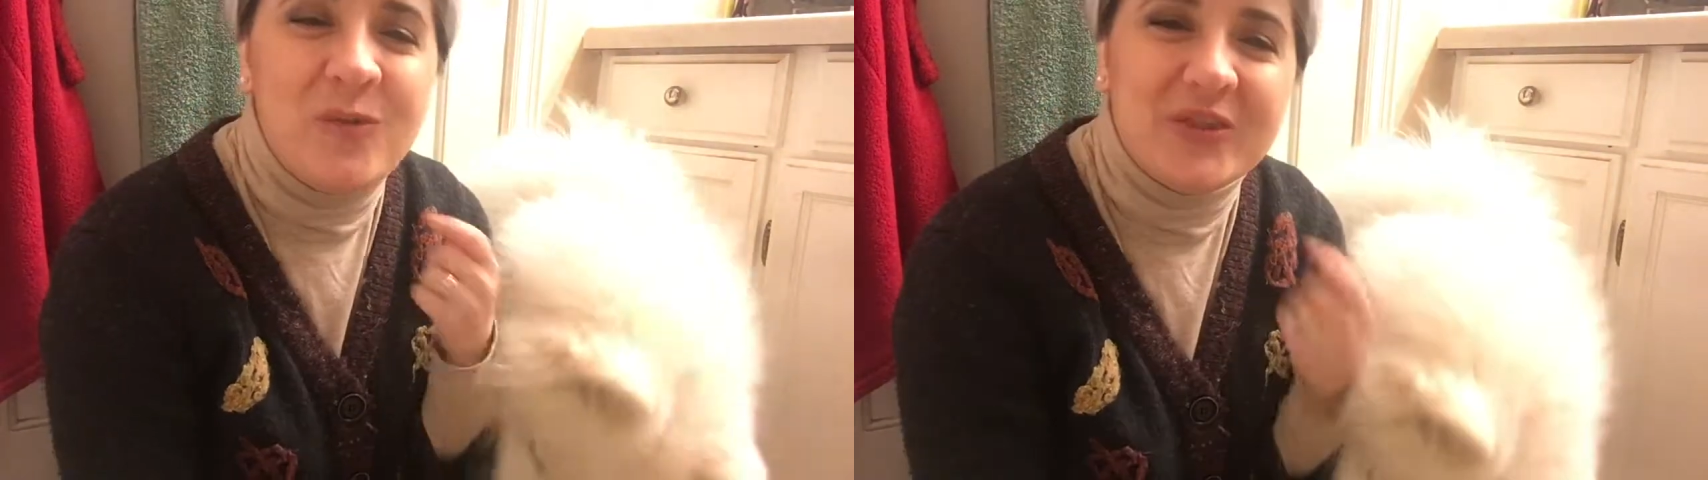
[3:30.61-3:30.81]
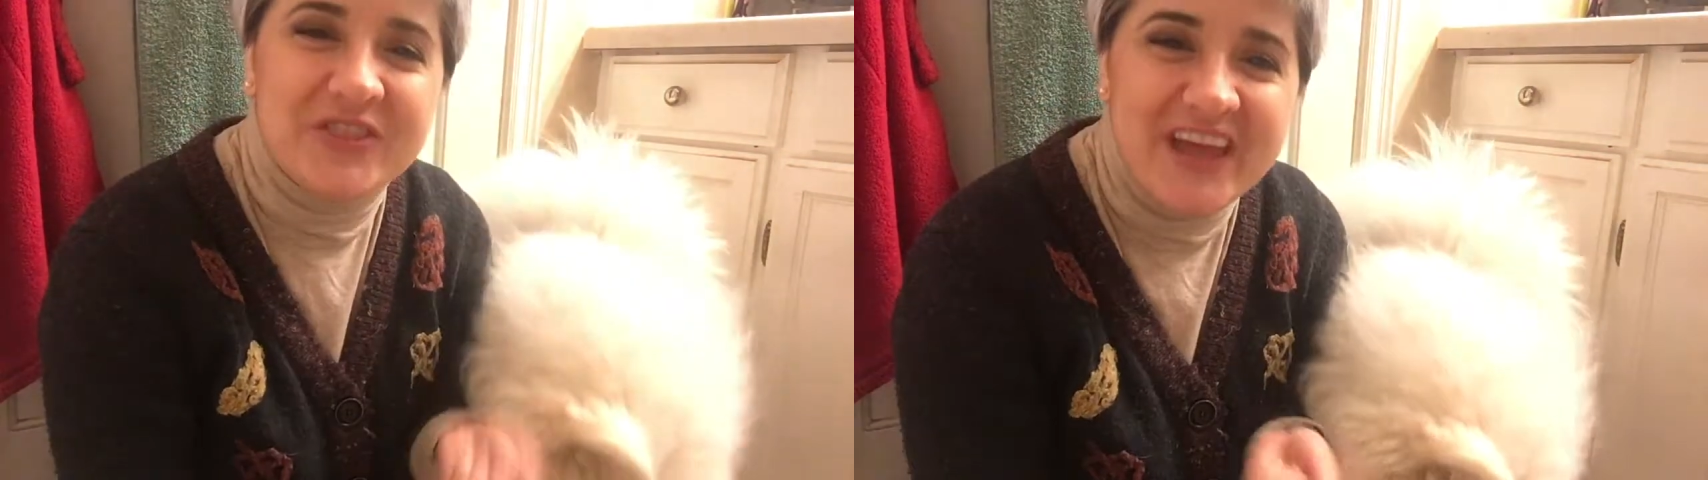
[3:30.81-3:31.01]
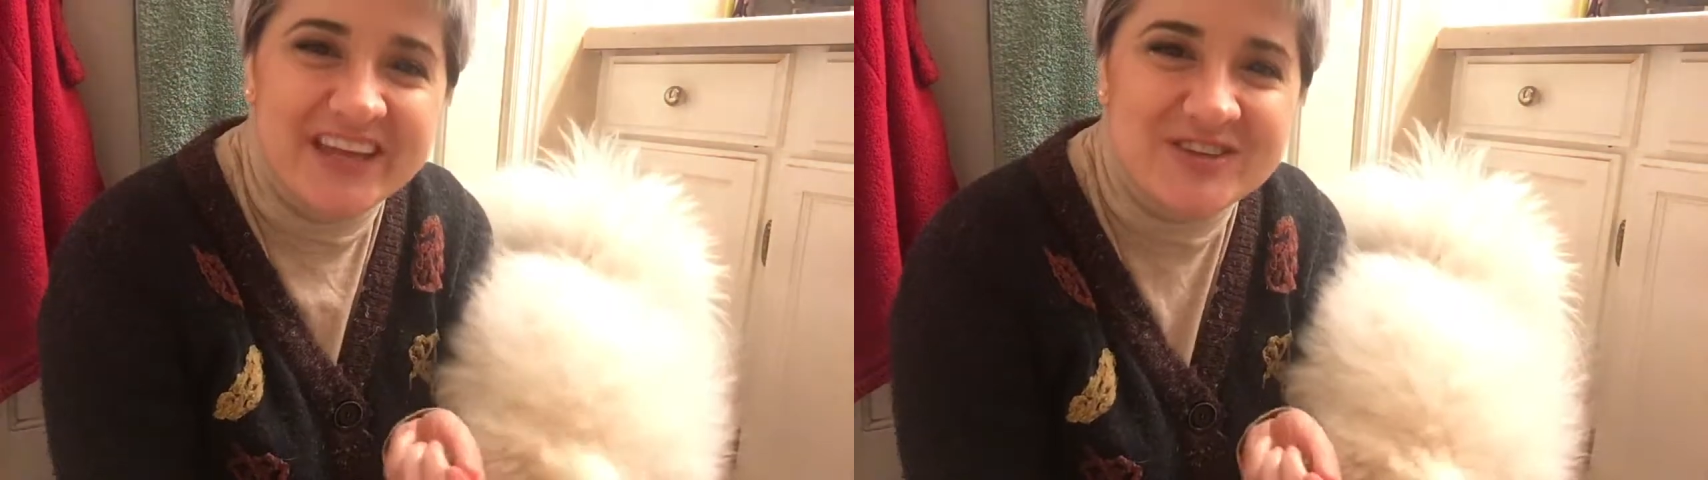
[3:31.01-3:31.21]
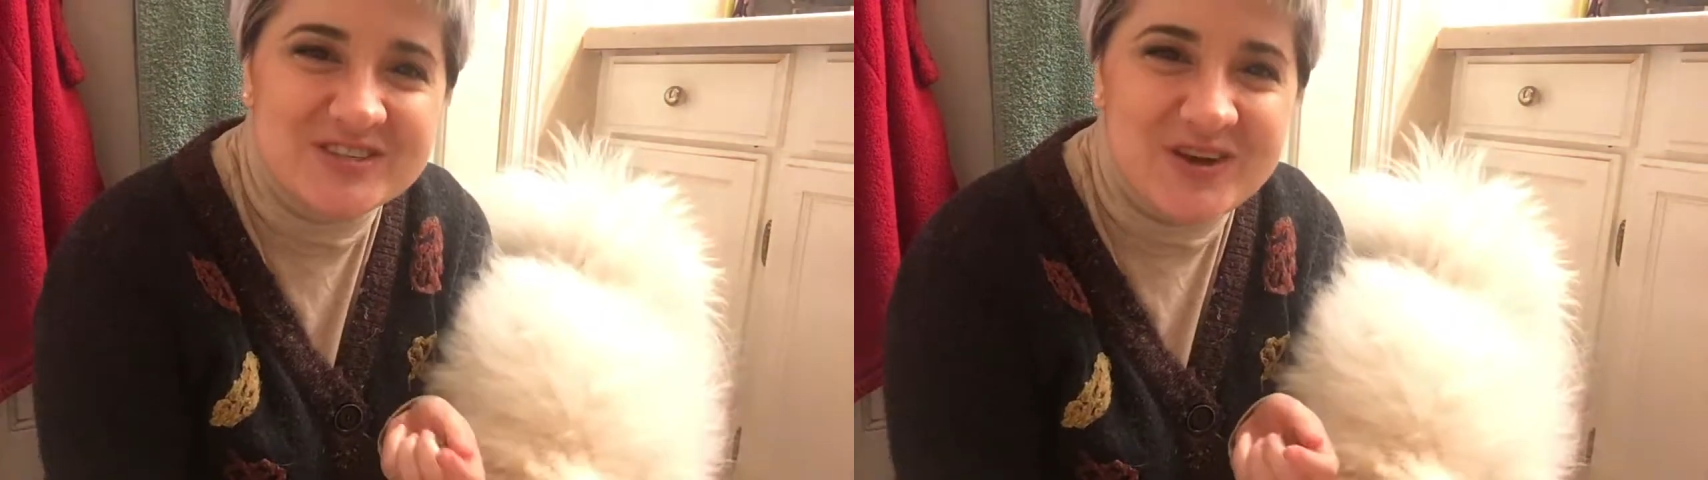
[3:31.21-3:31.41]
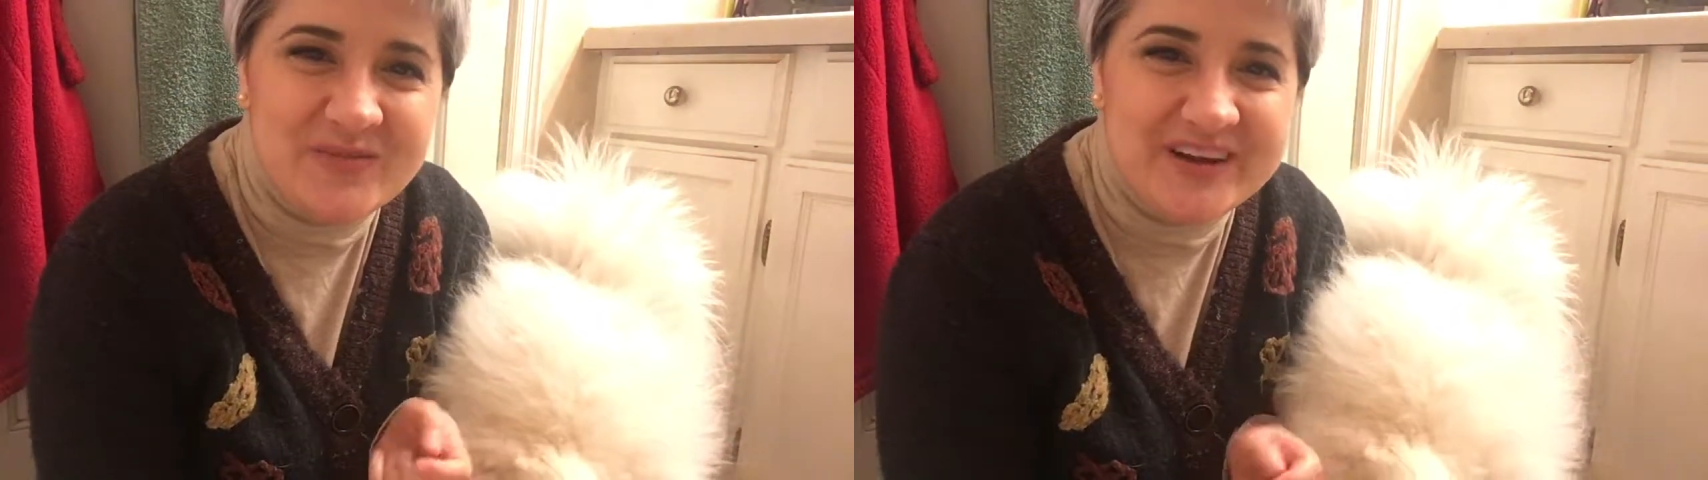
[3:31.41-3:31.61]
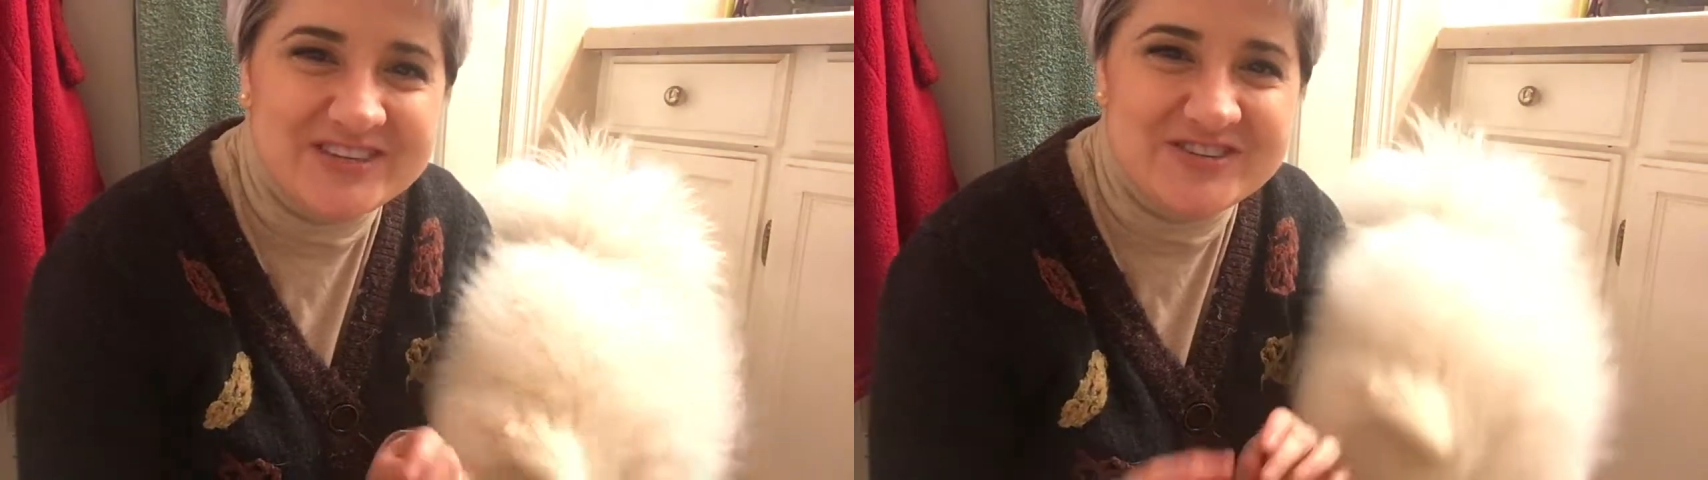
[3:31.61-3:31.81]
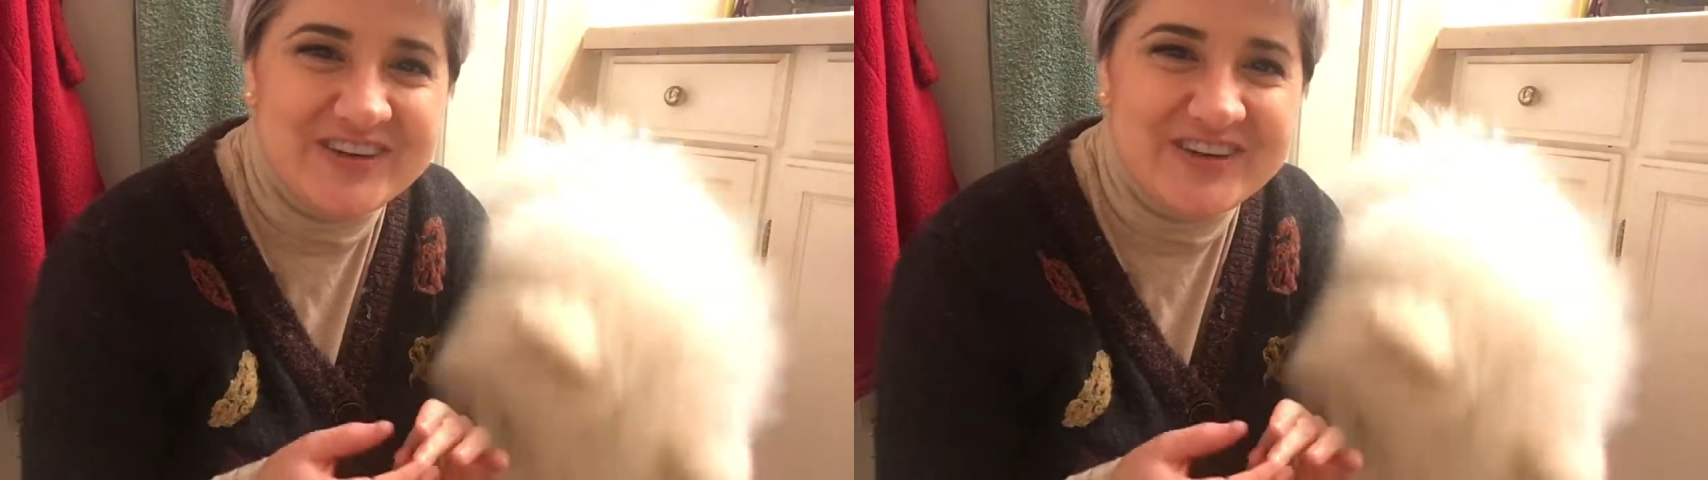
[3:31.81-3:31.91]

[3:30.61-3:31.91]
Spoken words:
Well, thank you so much,